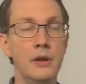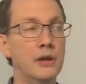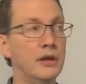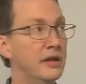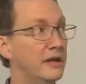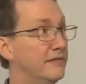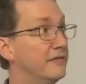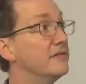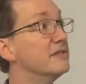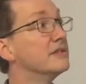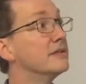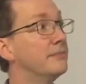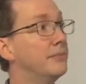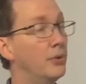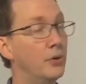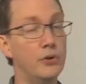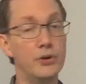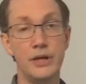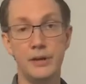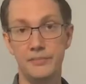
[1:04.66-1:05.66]
If there's a
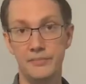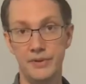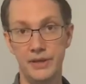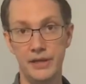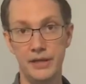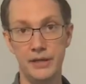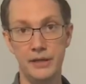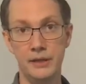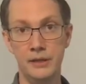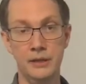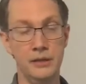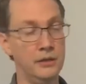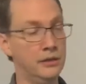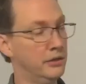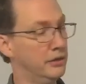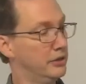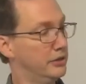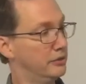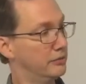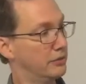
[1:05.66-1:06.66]
bird up there,
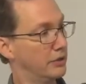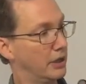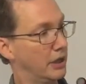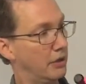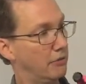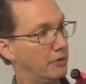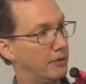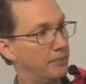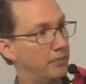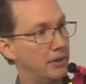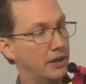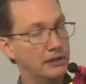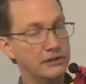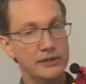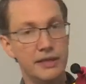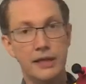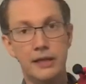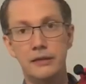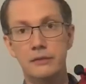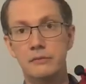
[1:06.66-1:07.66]
you want to go up like
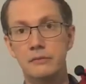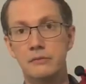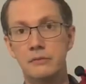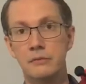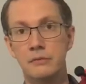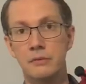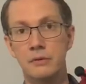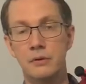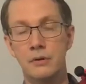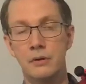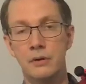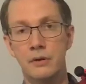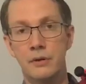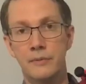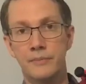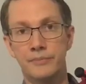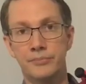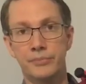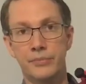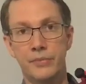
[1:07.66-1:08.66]
that.
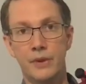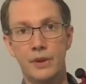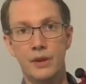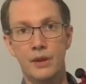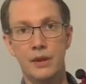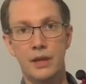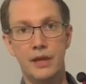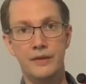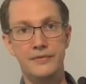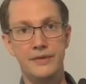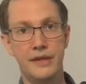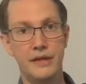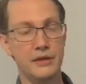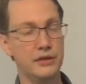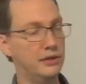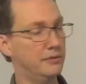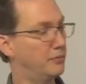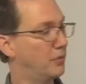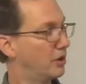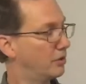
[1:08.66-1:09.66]
And then
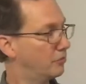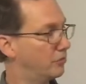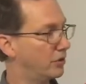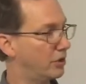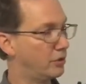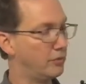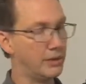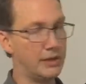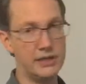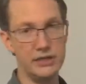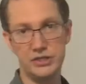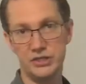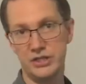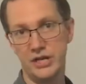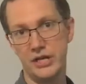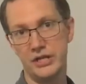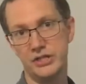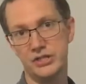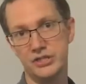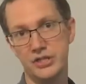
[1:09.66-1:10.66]
you might want to quickly
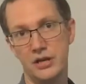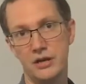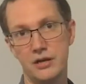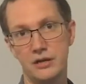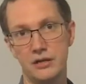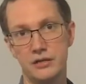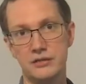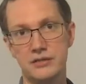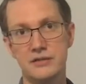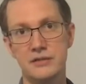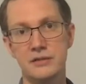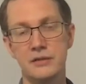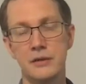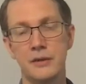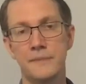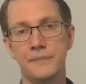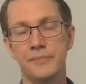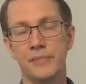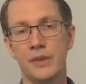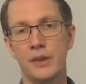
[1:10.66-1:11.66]
change targets.
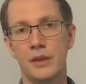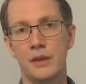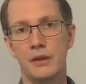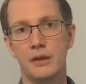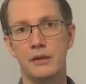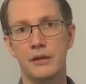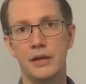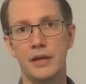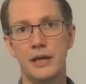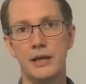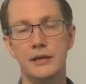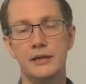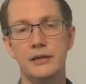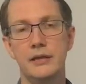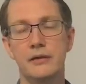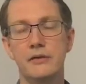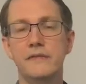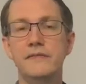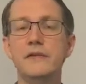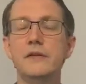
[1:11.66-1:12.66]
Okay,
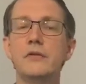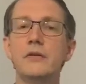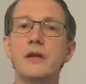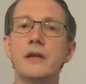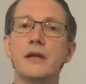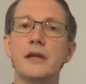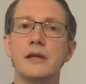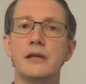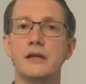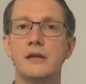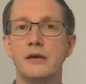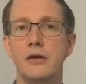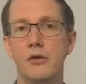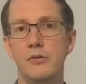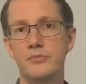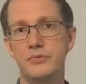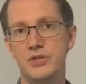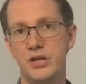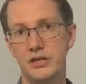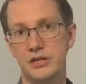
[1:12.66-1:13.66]
now if you're looking at an
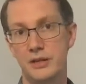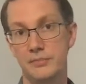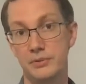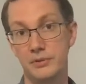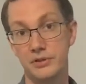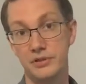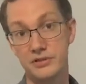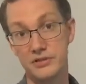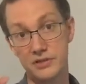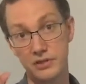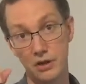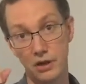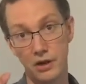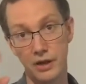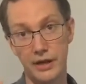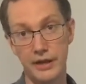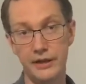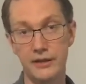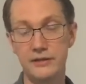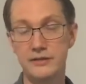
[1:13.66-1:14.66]
object up in the
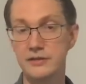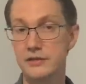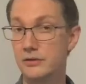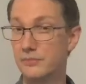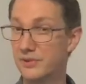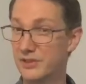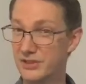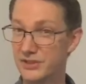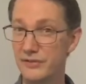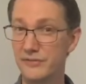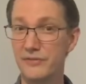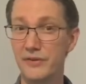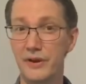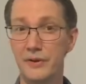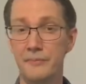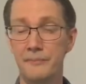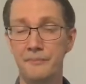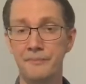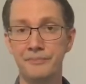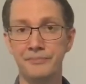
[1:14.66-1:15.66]
sky, it's a little bit different.
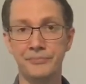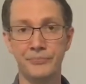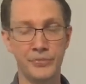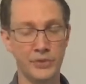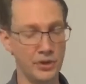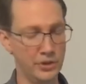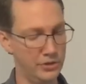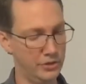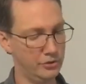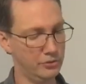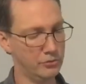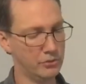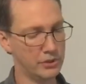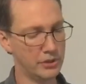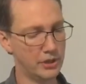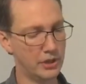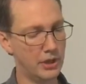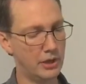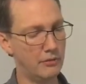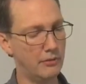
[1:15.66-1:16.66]
You'll want
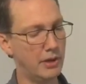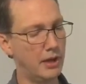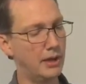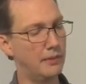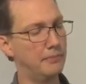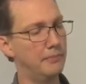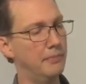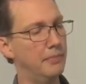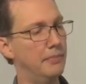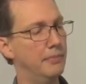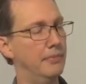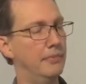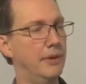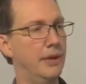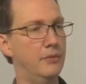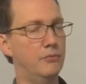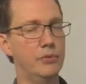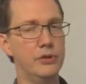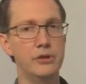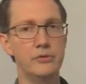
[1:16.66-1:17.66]
to go up,
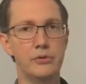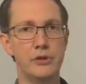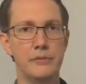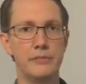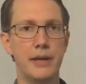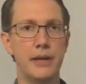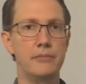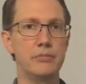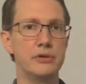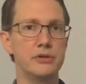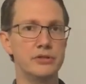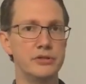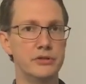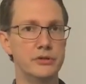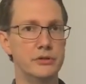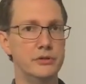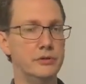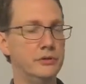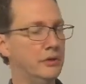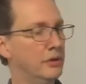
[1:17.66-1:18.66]
and what you want to be able to
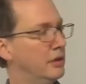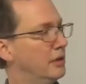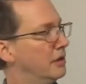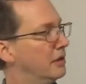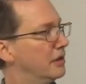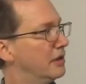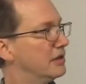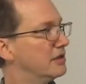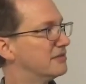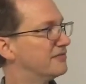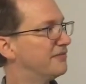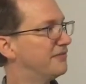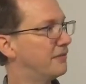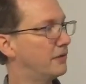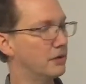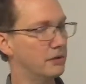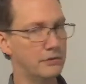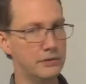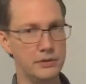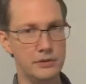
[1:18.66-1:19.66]
do is
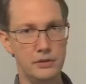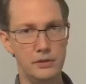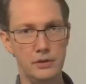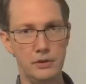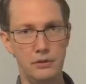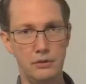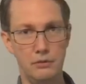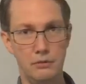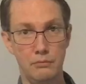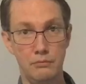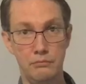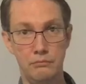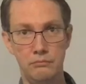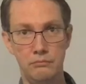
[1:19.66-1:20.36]
follow it along.